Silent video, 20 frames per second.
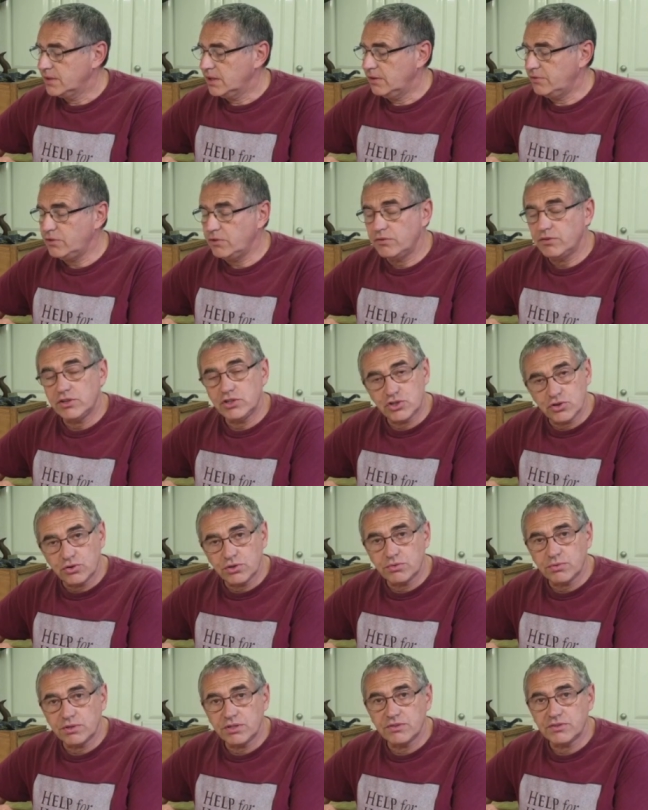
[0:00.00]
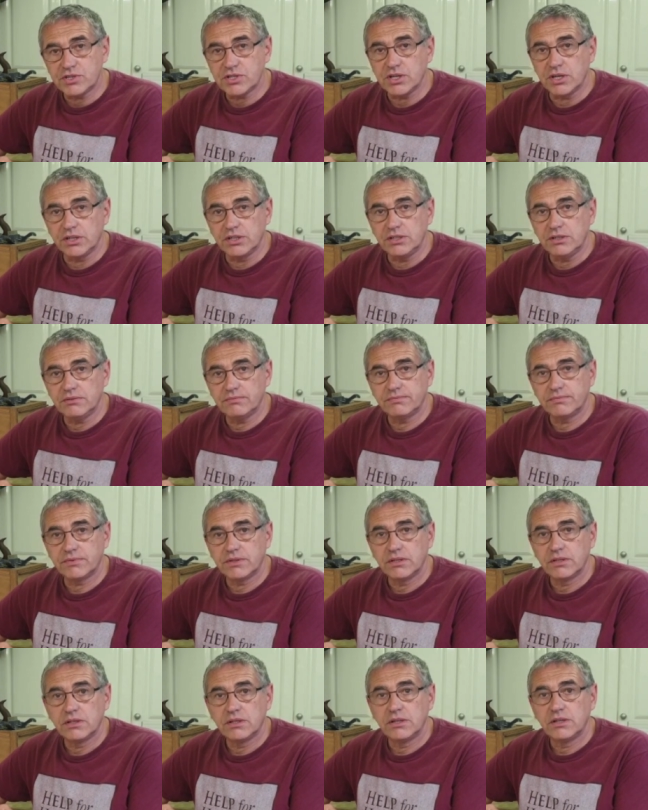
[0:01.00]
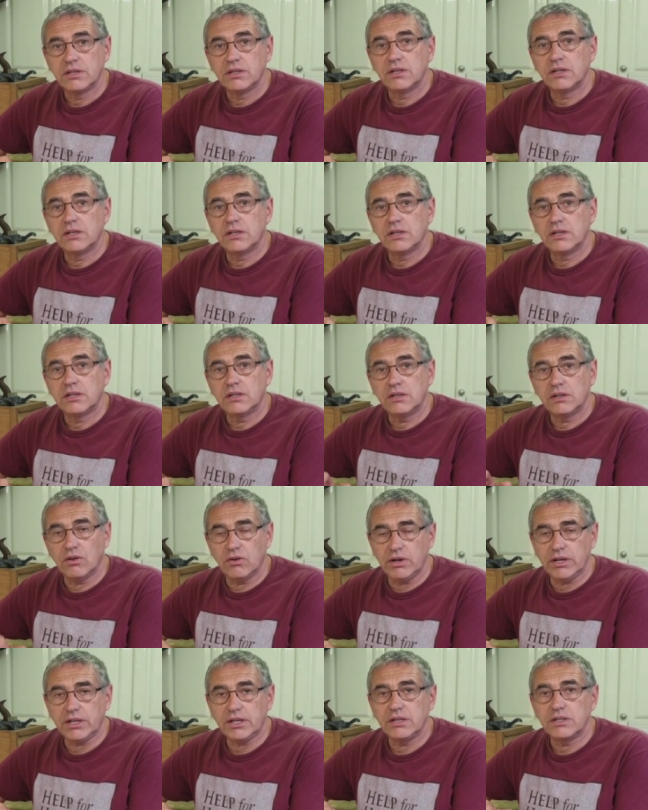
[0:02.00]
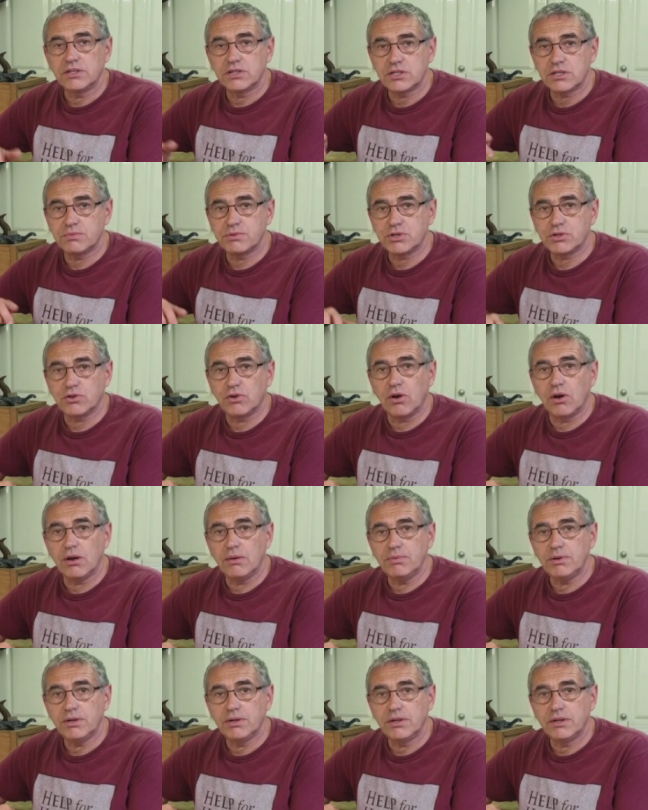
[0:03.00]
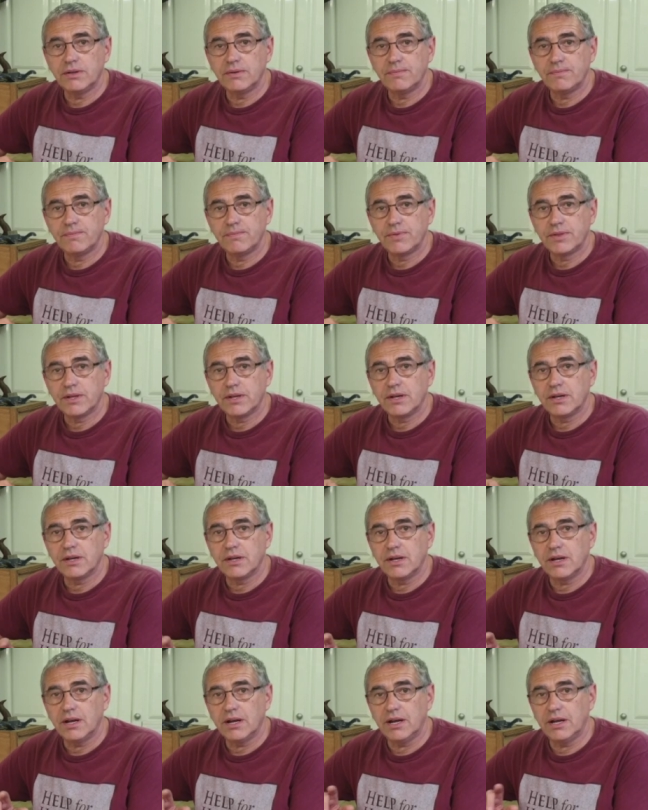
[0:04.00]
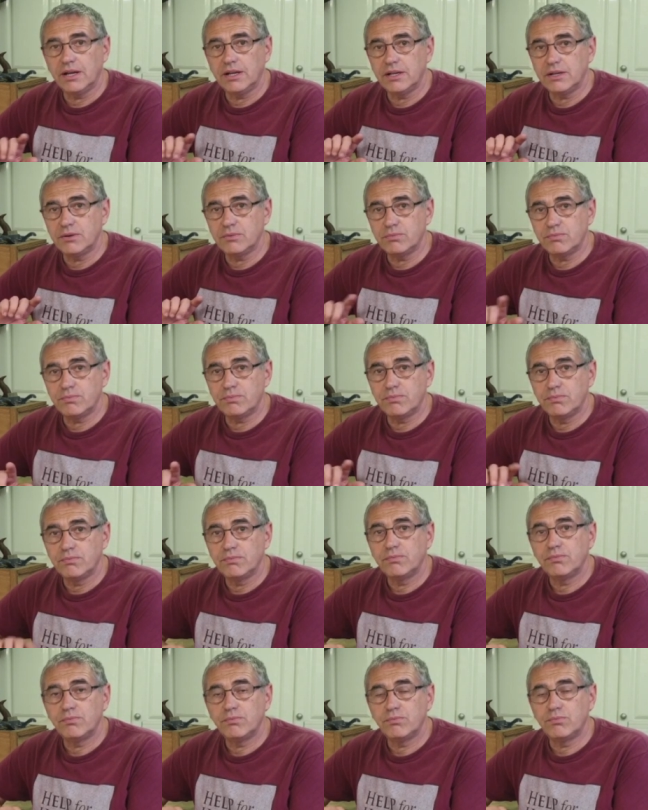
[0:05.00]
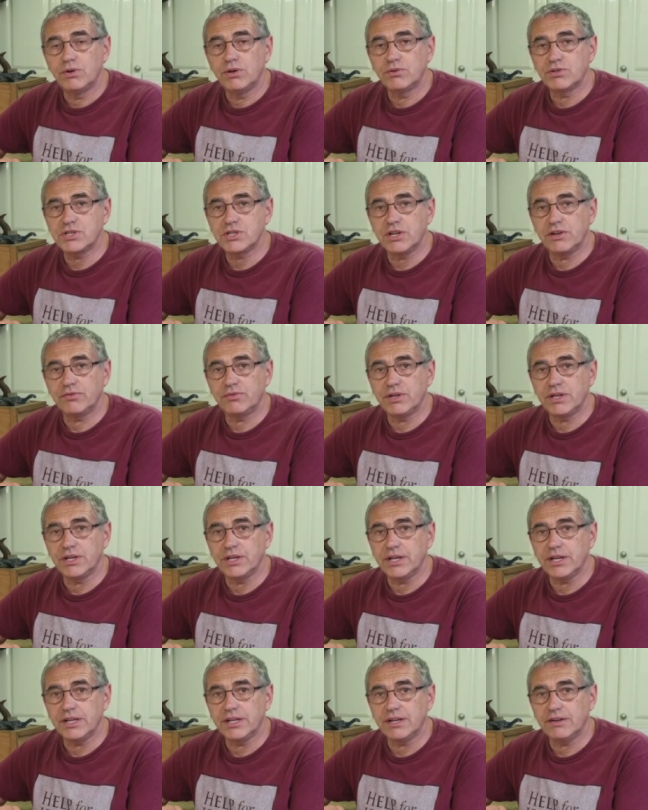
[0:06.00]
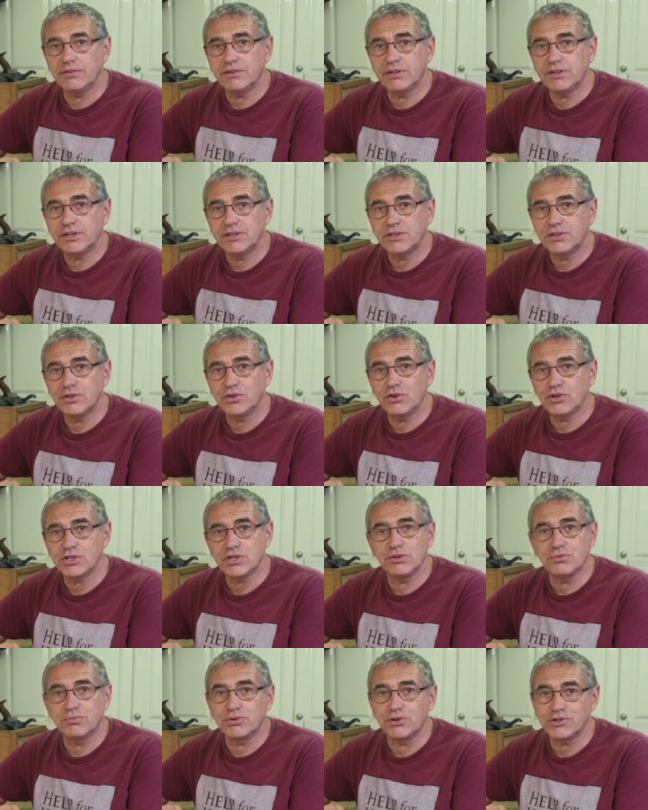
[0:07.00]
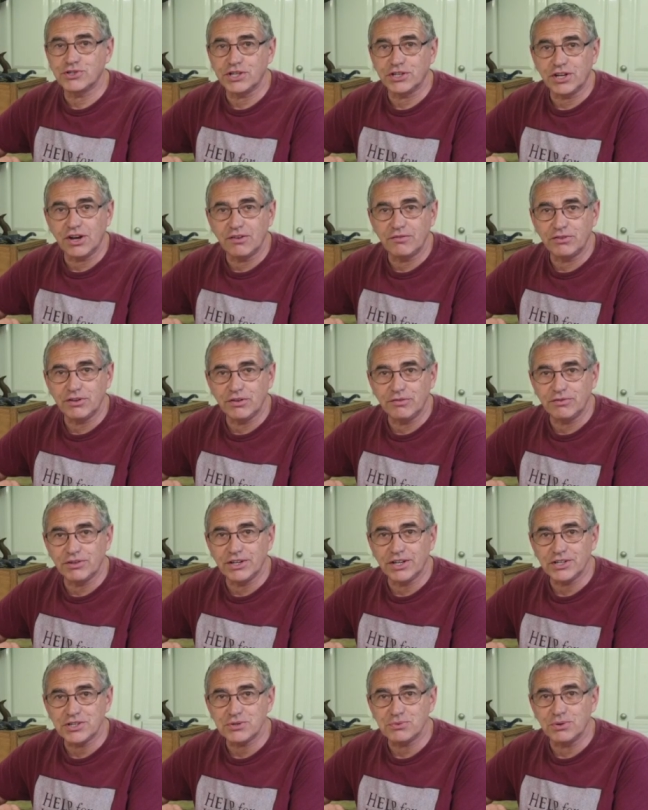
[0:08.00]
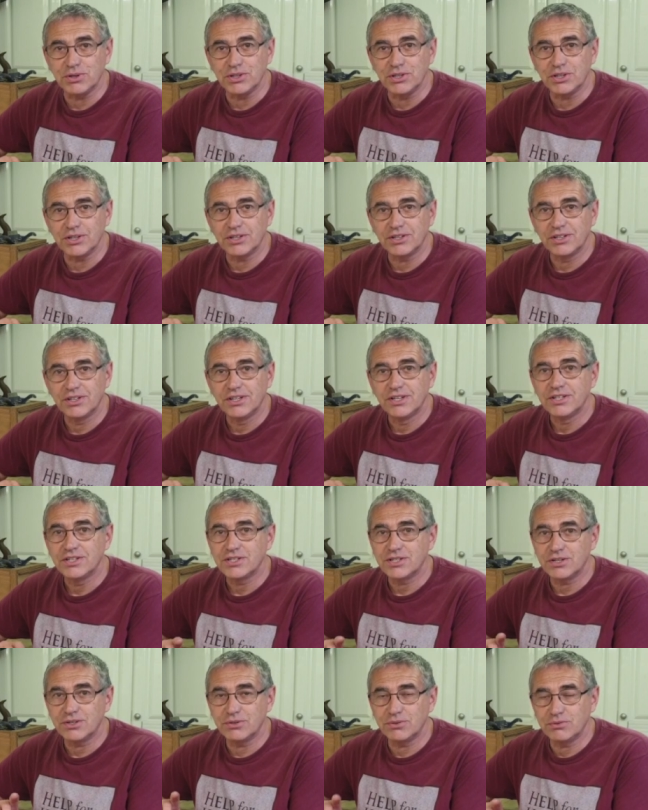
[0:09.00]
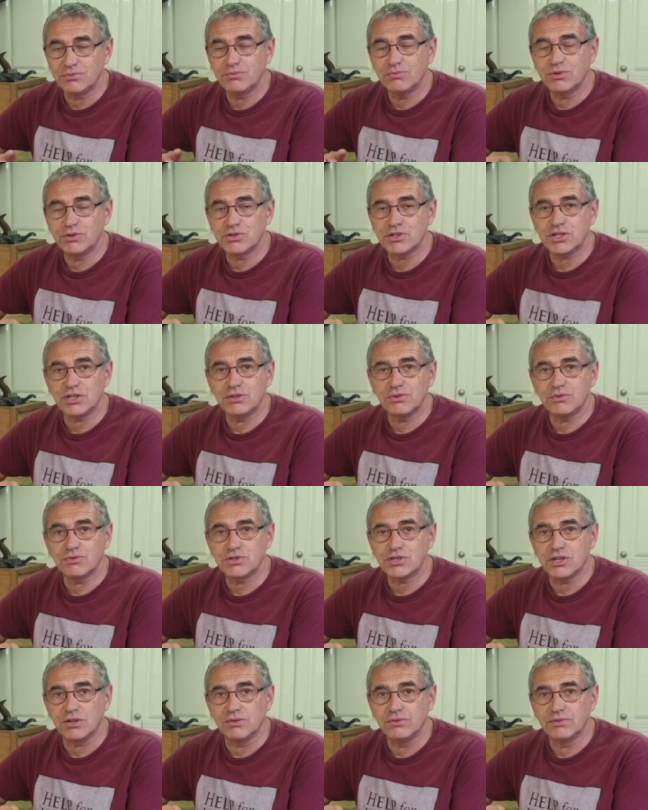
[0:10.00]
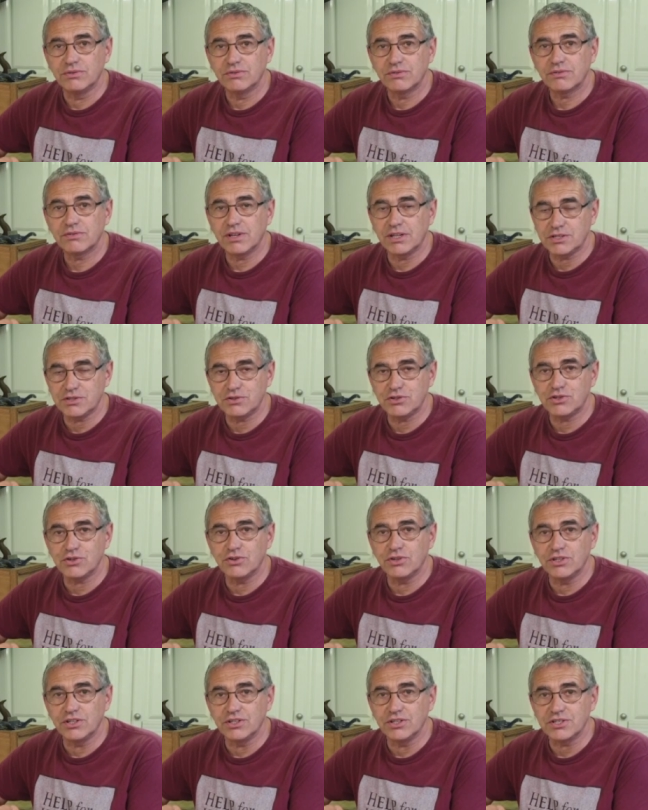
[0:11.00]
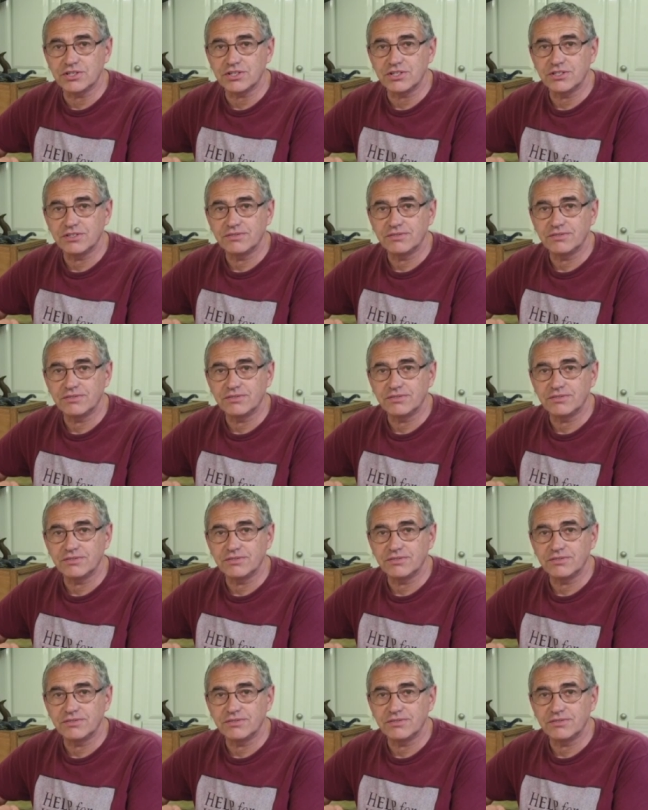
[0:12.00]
If you've enjoyed what you've seen, like, subscribe, and we'll see if we can get another nice little project going for you for next week. So we'll see you all soon. Thanks for joining us.